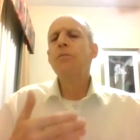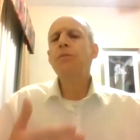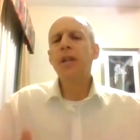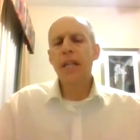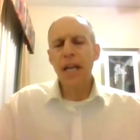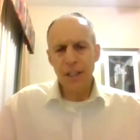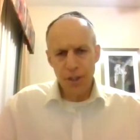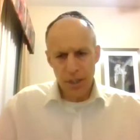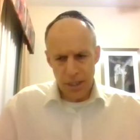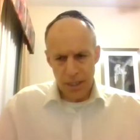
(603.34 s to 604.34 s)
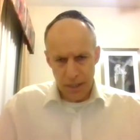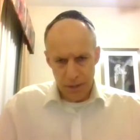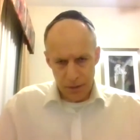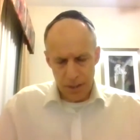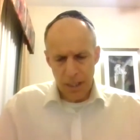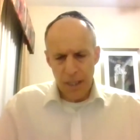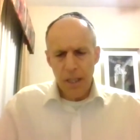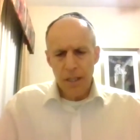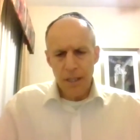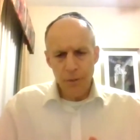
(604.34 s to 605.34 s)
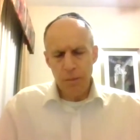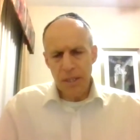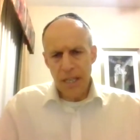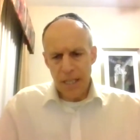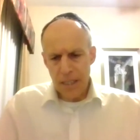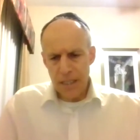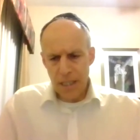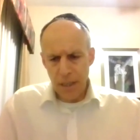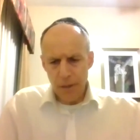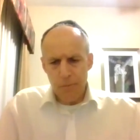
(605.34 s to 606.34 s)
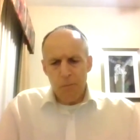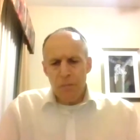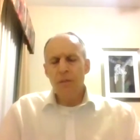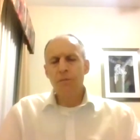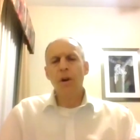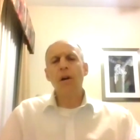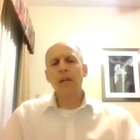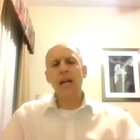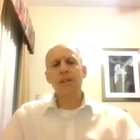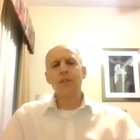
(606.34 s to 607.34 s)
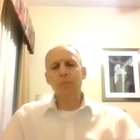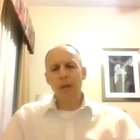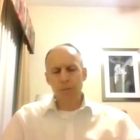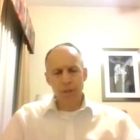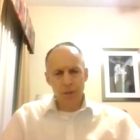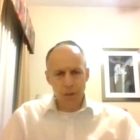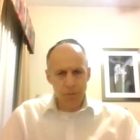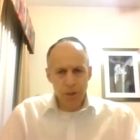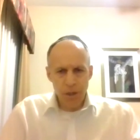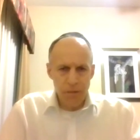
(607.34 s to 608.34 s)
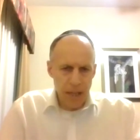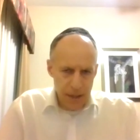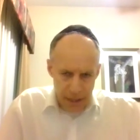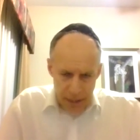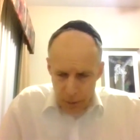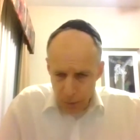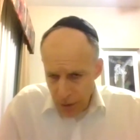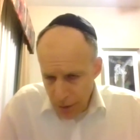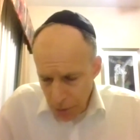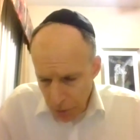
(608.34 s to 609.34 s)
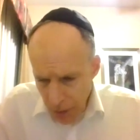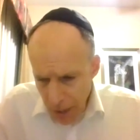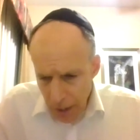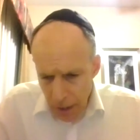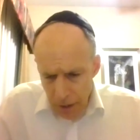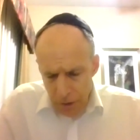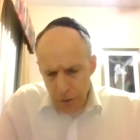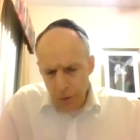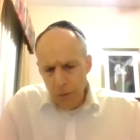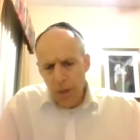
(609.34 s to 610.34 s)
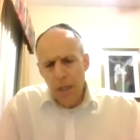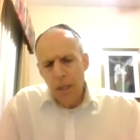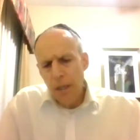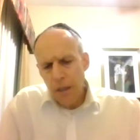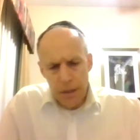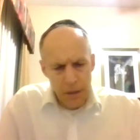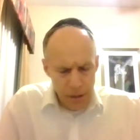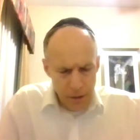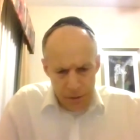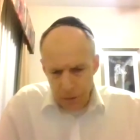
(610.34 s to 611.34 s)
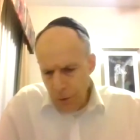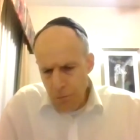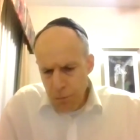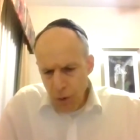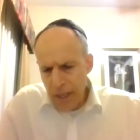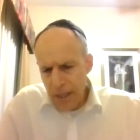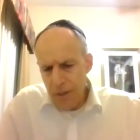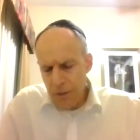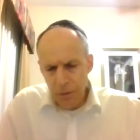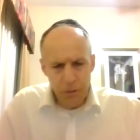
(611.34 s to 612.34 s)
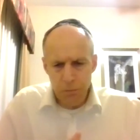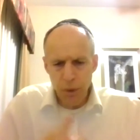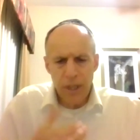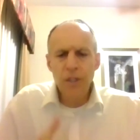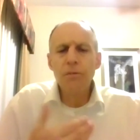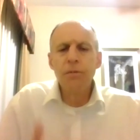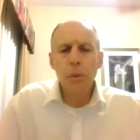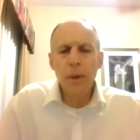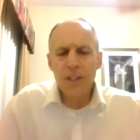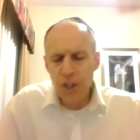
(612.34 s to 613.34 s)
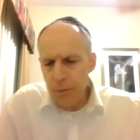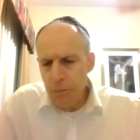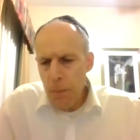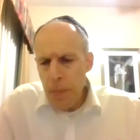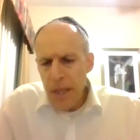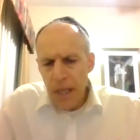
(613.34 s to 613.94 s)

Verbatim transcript: communication skills that will be necessary for all council members to observe, I think, in order to to uh, to bring to bring to fruition